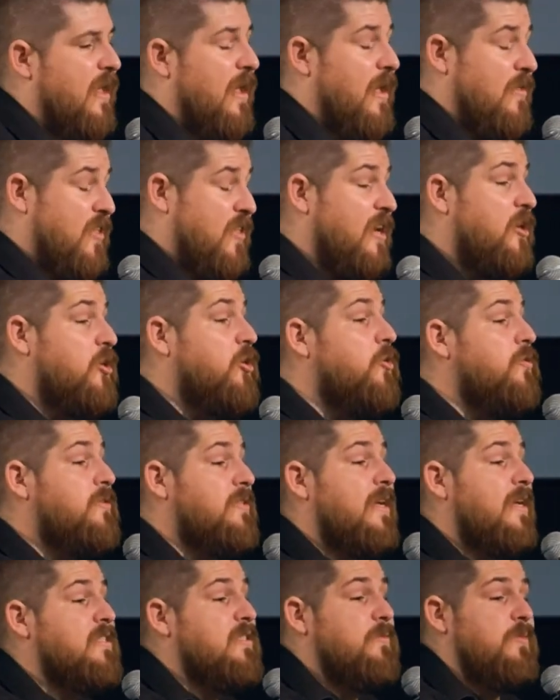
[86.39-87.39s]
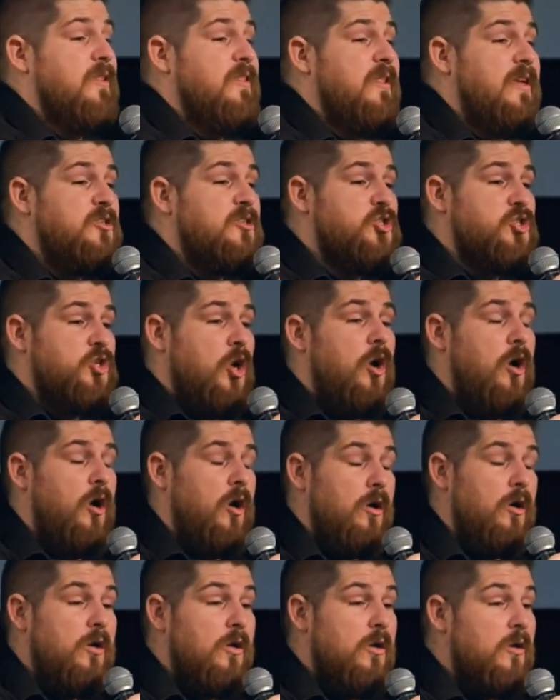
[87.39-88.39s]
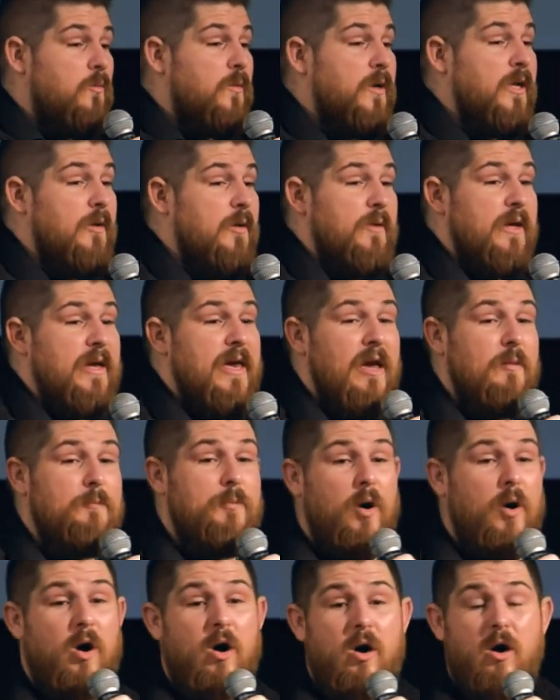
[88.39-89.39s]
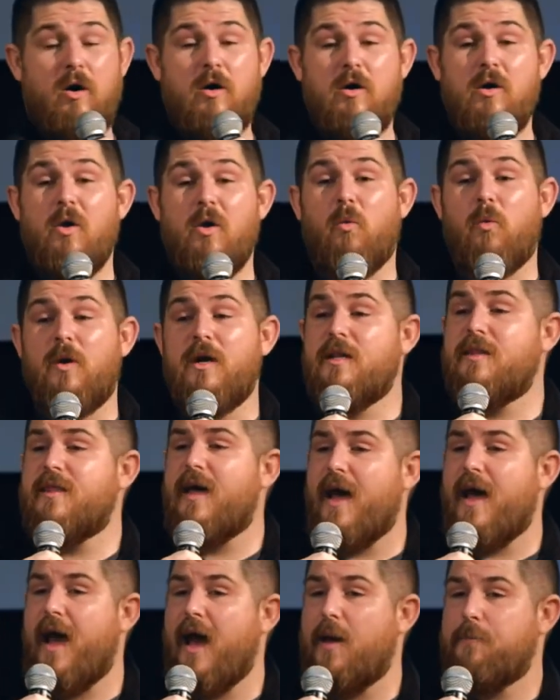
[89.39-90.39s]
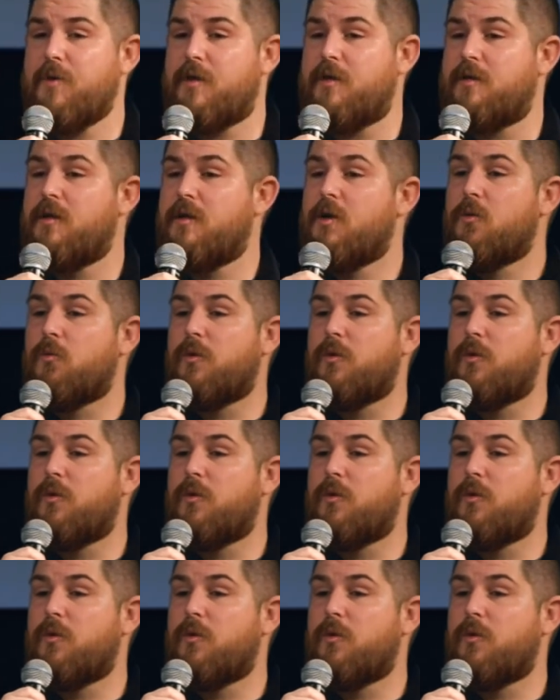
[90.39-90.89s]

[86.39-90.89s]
Think, think New Testament. Think Saul when he became Paul. When did that happen?